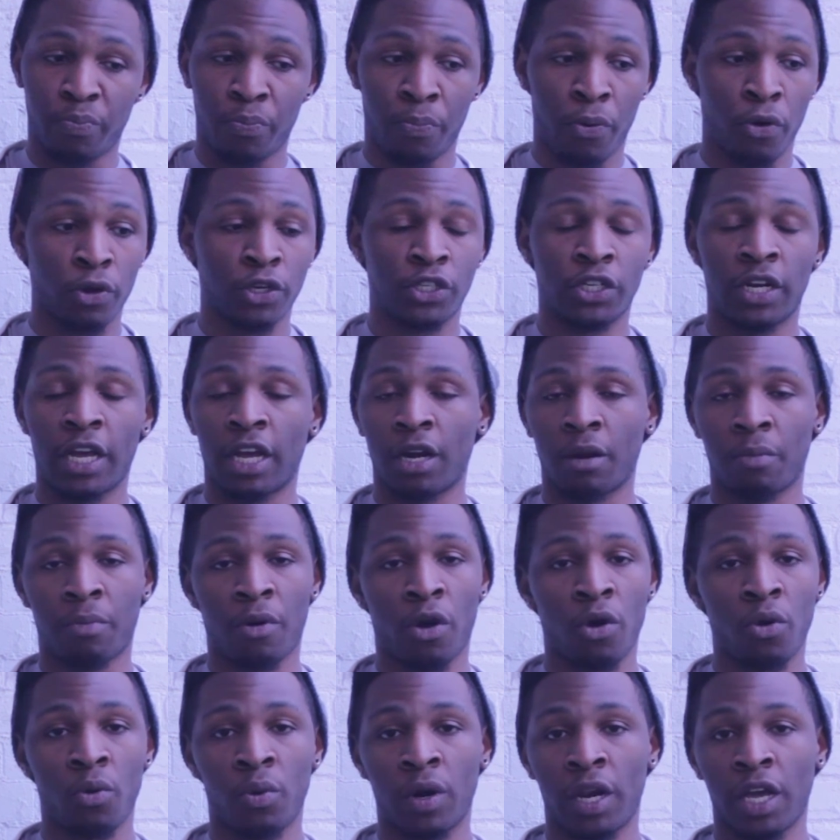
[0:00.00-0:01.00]
pushing out the
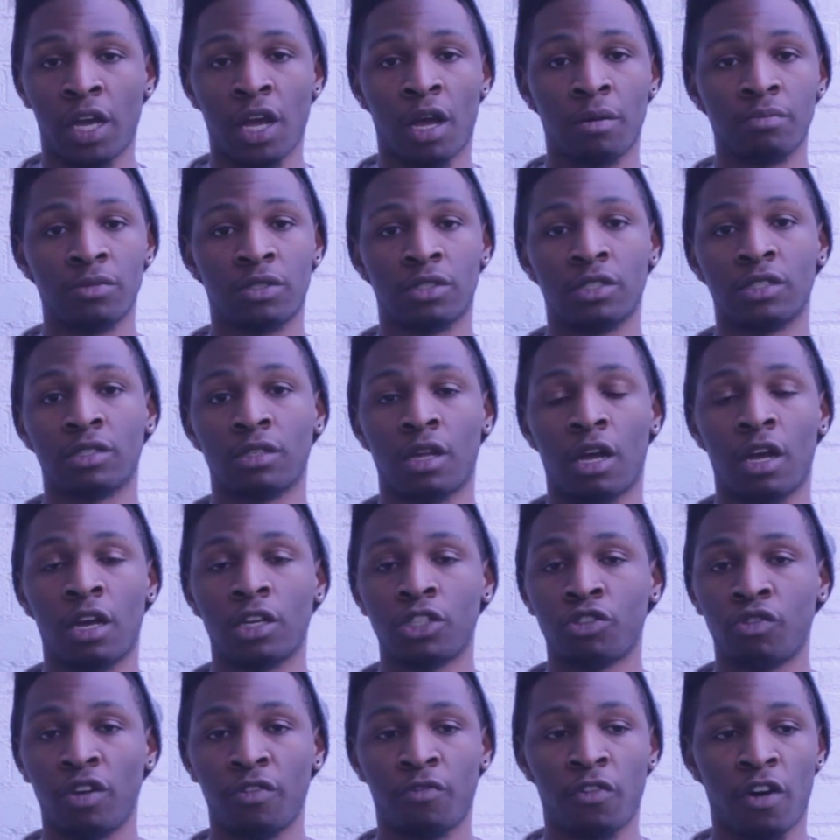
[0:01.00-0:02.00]
boat when it comes to
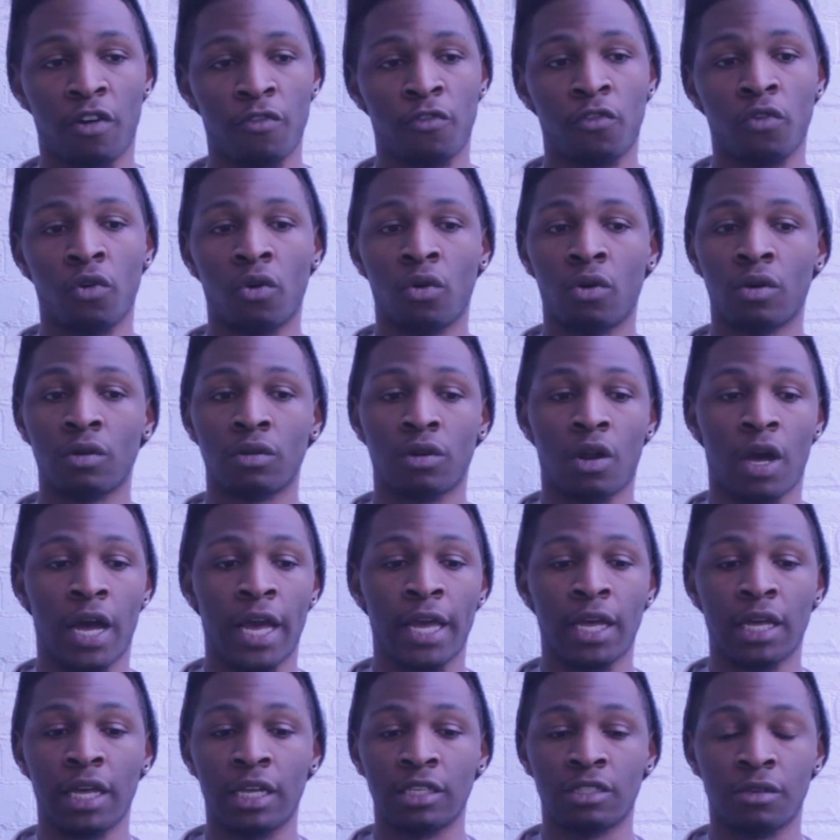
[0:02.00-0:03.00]
Street Fighter 4.
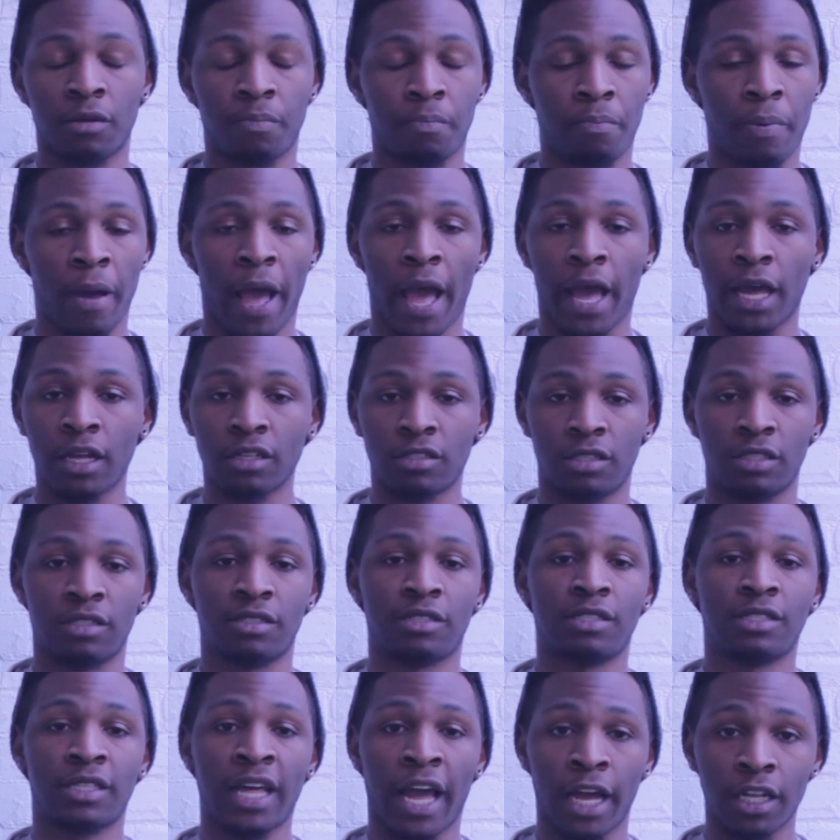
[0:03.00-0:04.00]
Like, it's a packed and
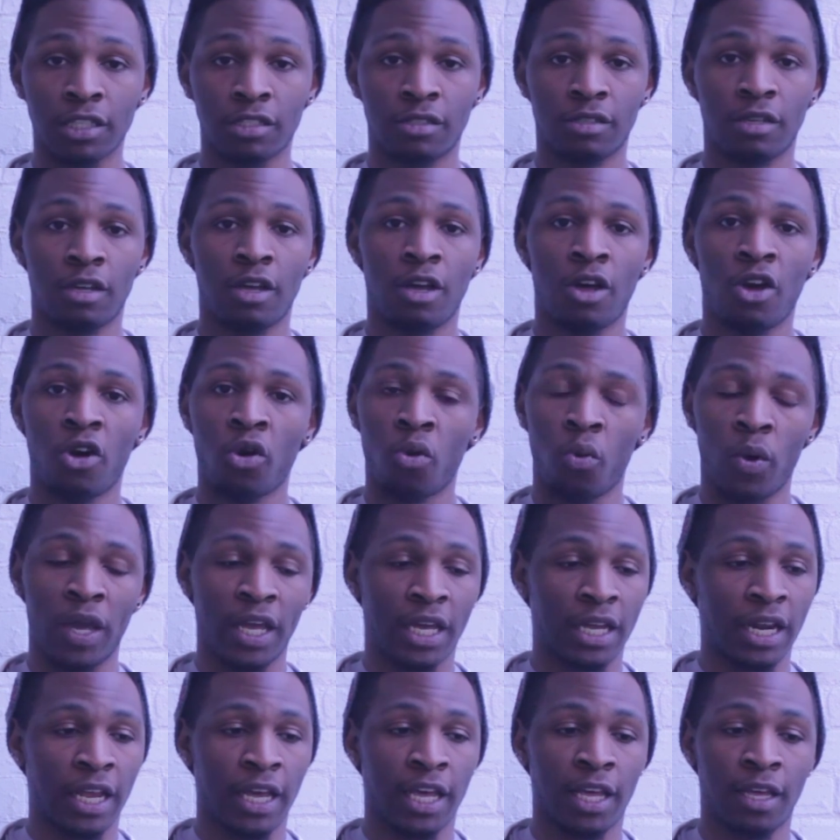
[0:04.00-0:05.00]
stacked
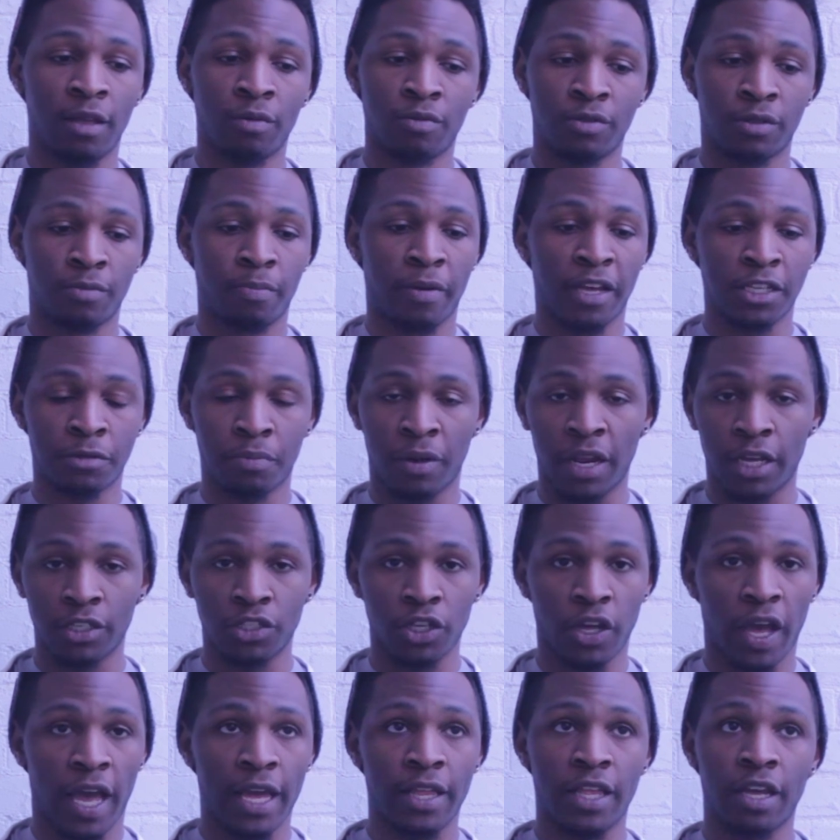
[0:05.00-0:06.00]
weekly, best players
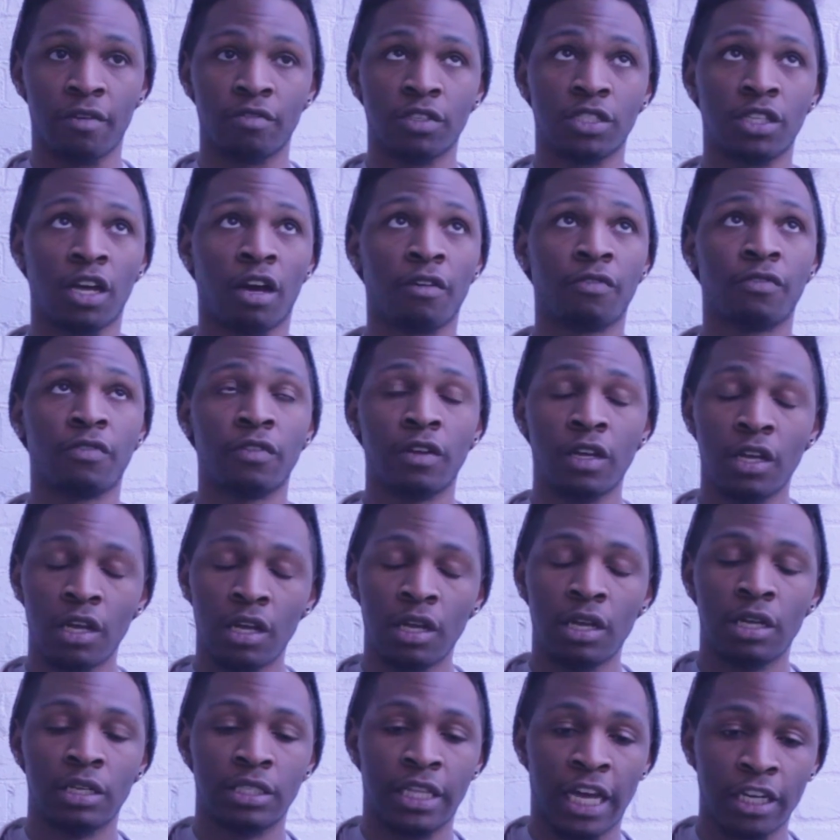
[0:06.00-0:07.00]
are going there and stuff.
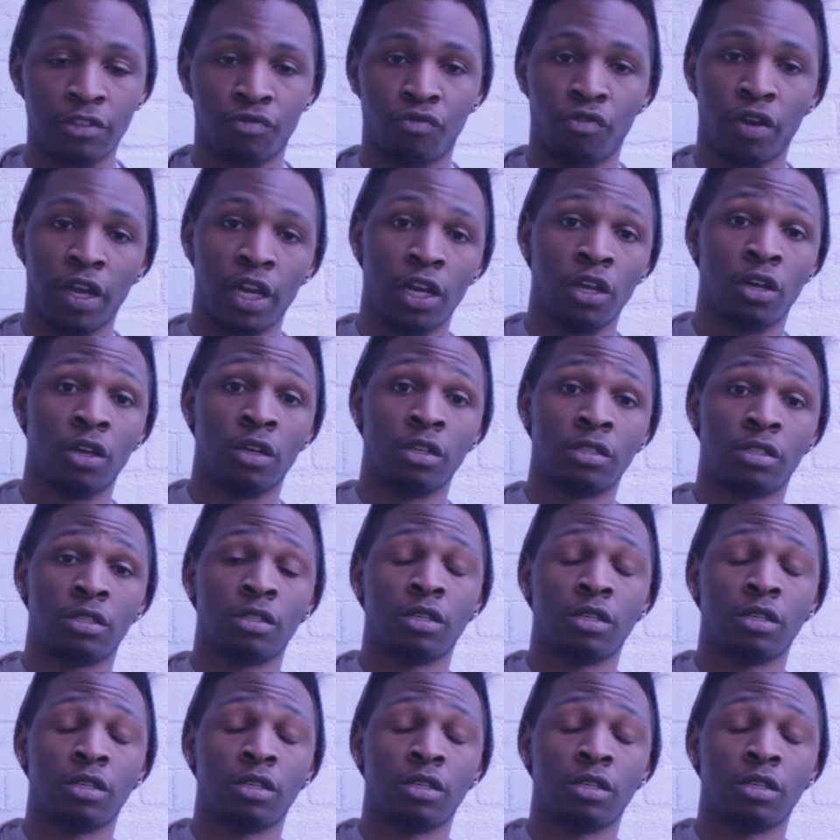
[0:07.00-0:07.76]
That's really good.